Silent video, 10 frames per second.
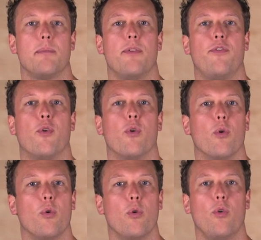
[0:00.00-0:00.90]
before
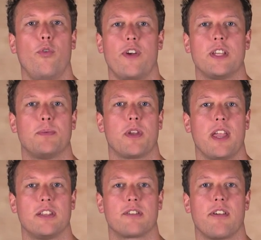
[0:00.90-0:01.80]
all Facebook
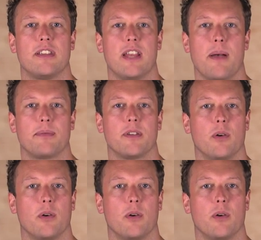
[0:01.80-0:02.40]
integrated apps